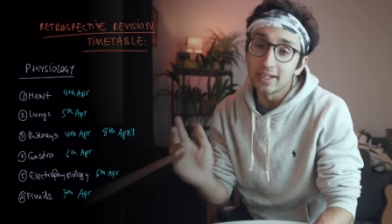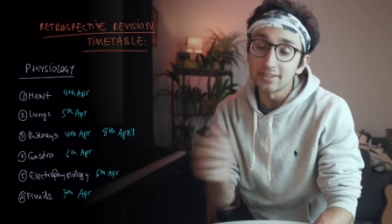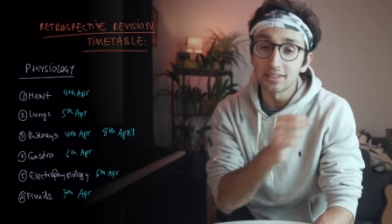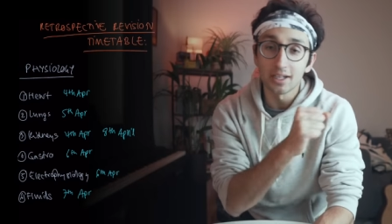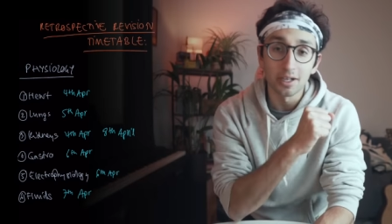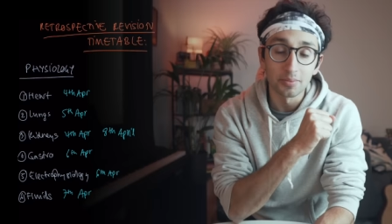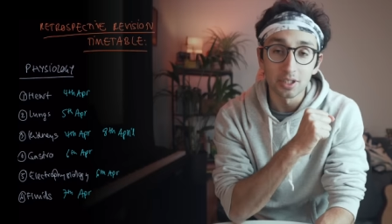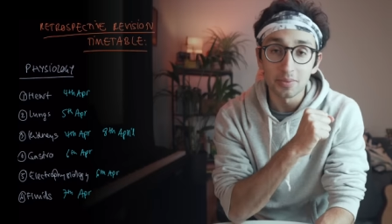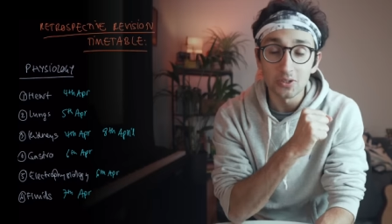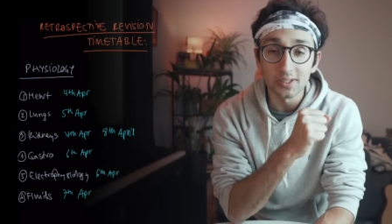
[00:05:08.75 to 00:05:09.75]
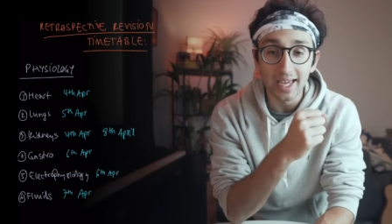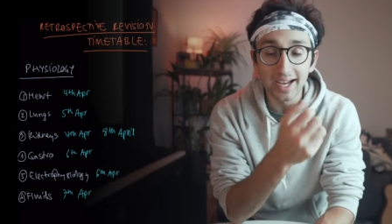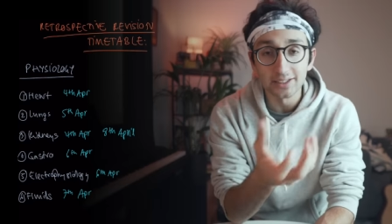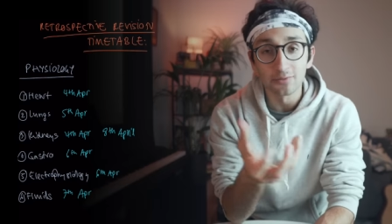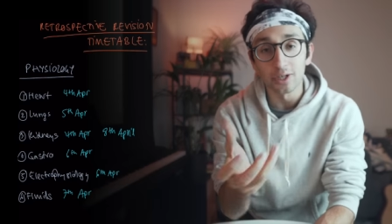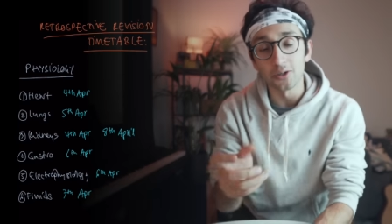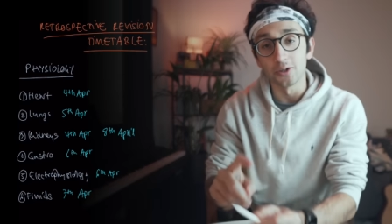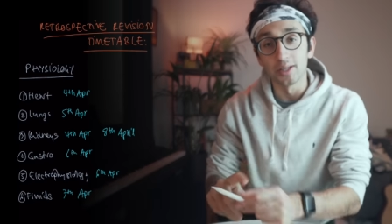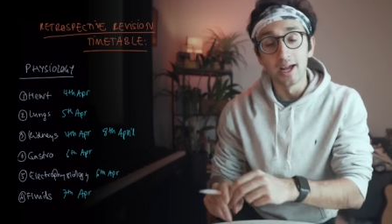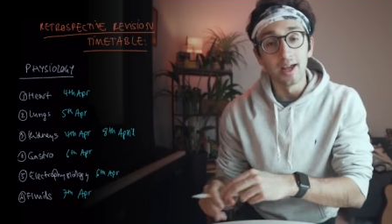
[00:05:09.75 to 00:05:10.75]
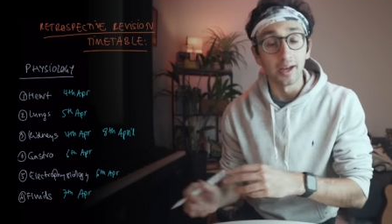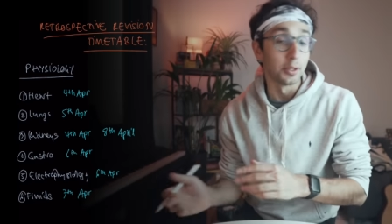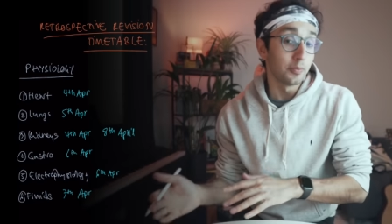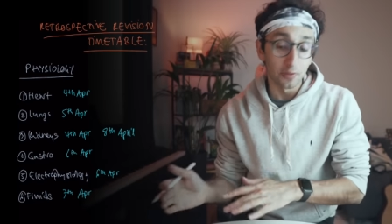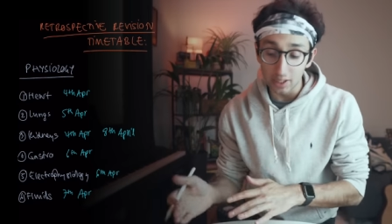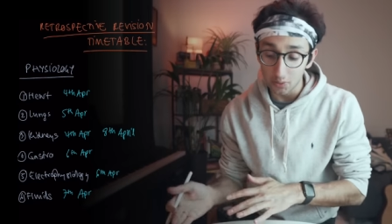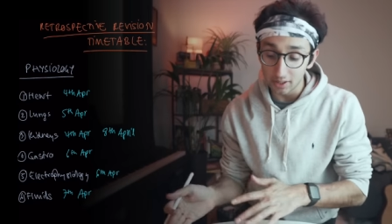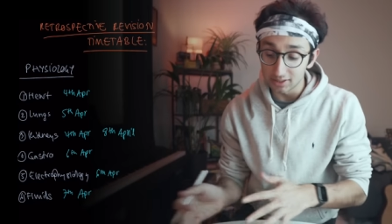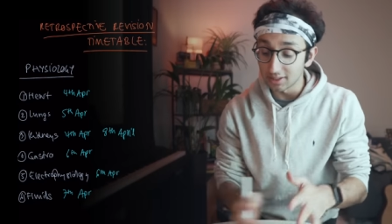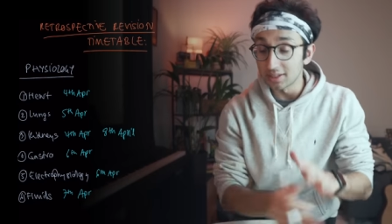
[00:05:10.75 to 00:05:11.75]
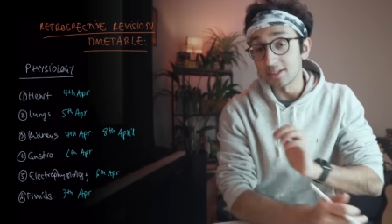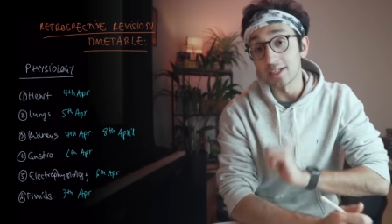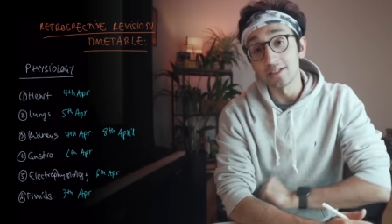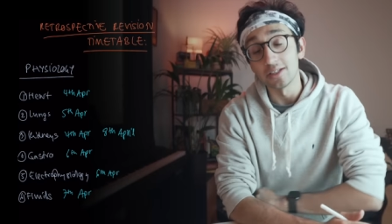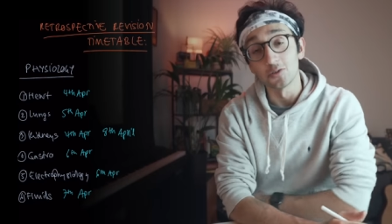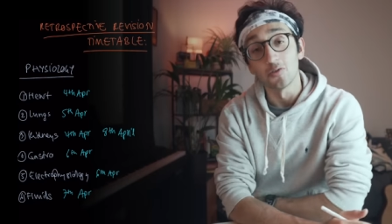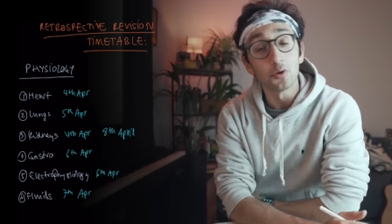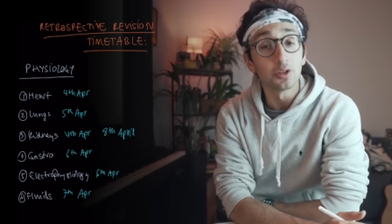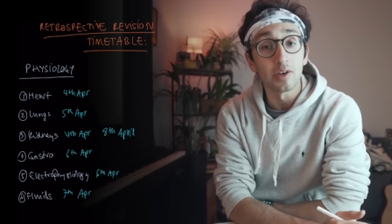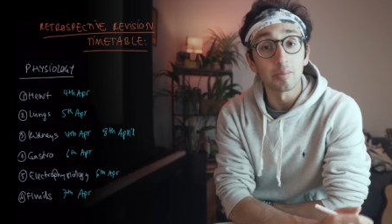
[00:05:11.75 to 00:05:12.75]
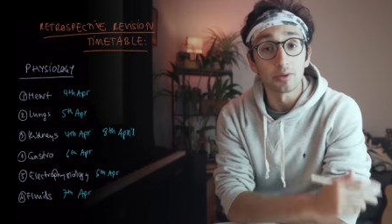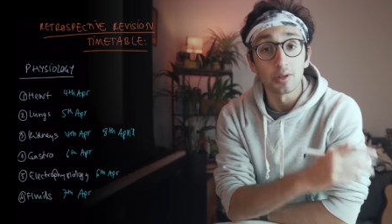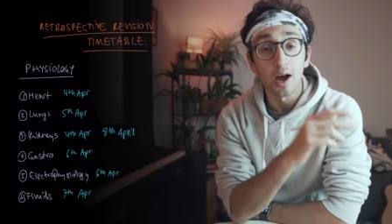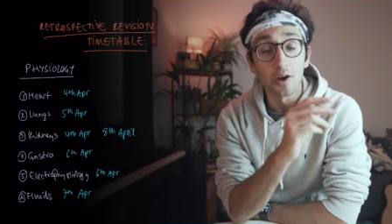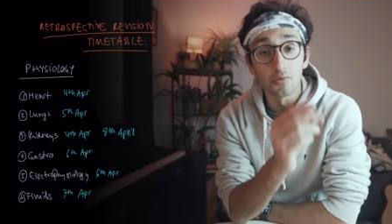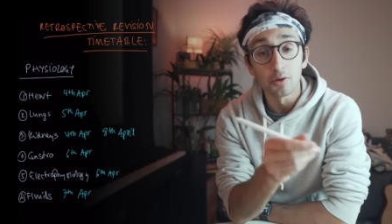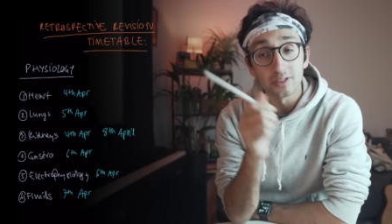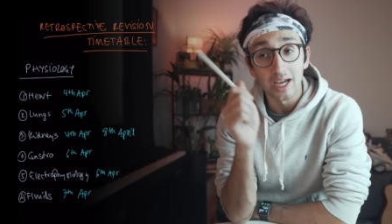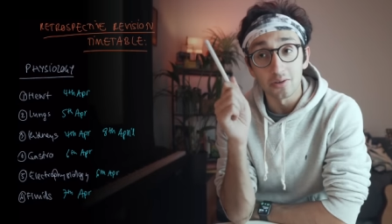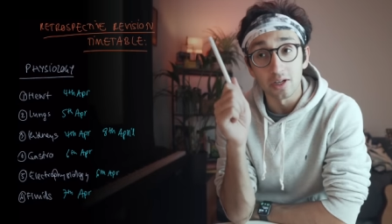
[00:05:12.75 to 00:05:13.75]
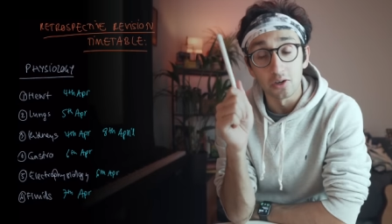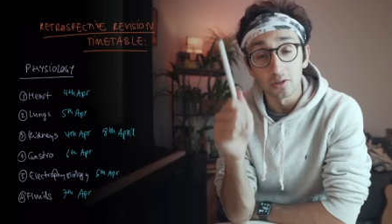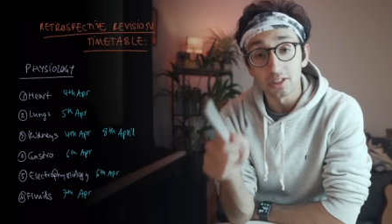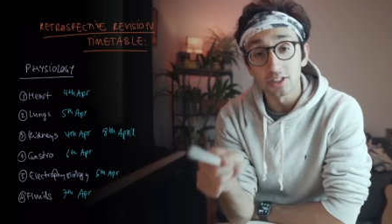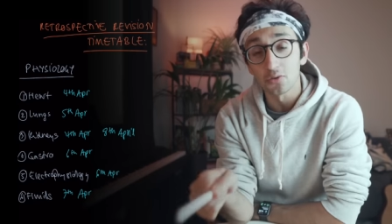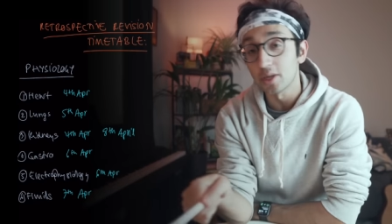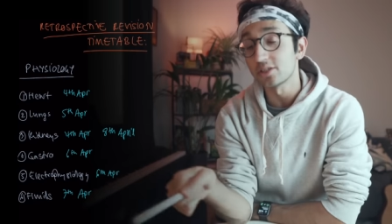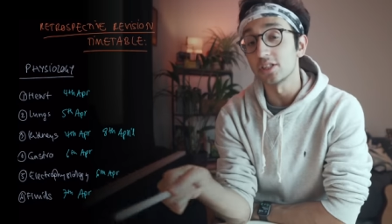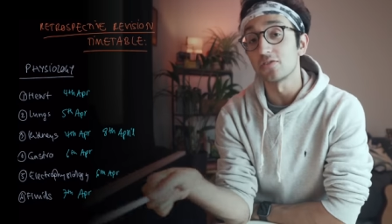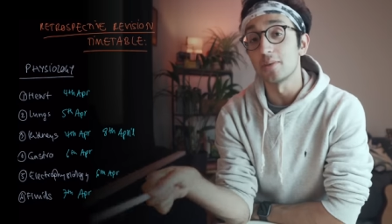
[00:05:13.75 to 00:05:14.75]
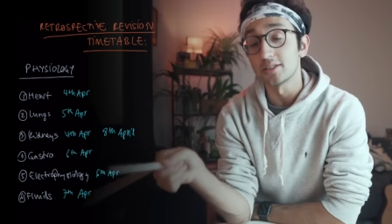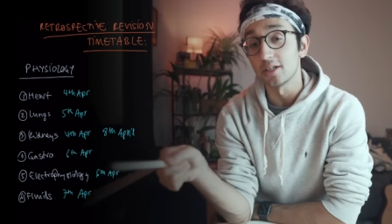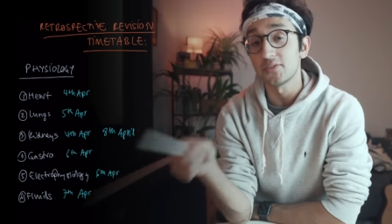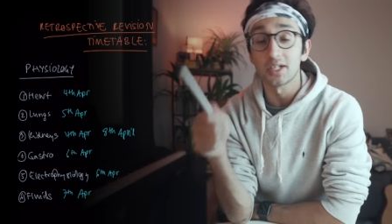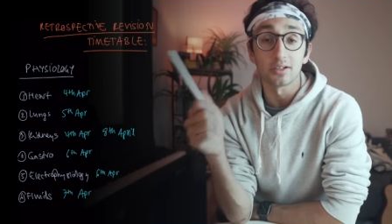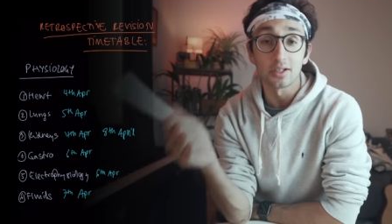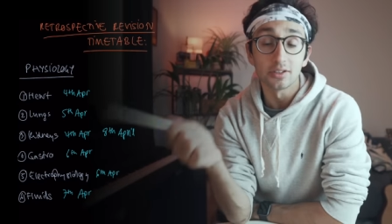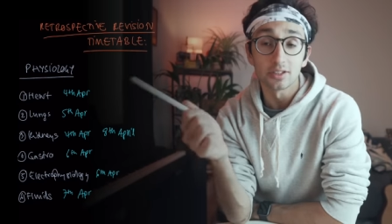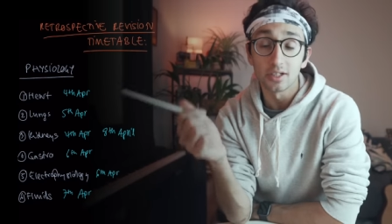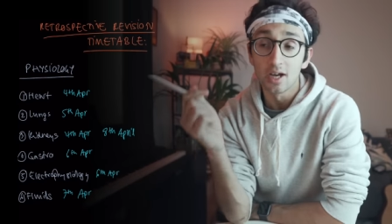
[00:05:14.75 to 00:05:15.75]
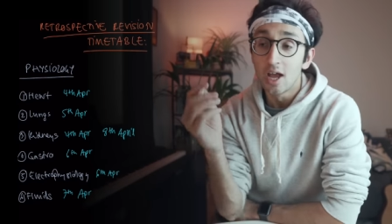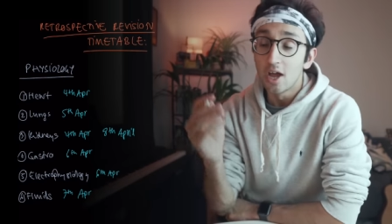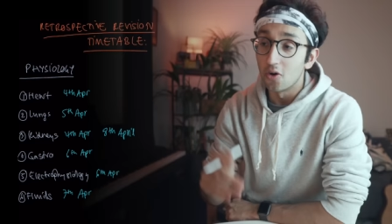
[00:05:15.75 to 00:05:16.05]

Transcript: Instead, I'm gonna be using active recall, and hopefully when I studied the kidneys on the 4th of April, I wrote down a long list of questions for myself that I could answer,